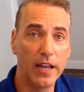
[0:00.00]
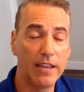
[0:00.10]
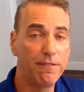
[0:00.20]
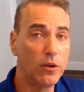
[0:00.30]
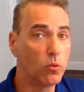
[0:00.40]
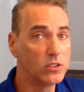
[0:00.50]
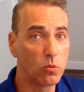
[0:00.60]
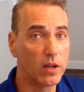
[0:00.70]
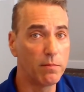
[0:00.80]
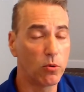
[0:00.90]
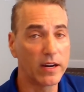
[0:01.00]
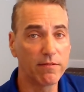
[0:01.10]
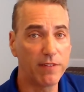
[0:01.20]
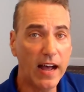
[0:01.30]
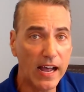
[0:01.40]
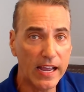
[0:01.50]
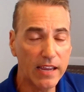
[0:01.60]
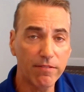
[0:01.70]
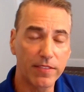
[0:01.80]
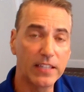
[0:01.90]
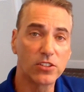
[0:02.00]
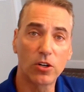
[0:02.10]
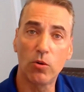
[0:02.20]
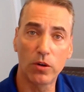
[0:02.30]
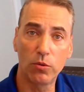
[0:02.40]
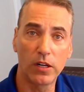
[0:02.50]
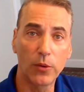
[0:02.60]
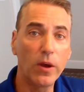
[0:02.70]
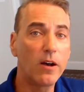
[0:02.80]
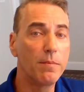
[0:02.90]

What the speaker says: If it was 1.5, things are going really well.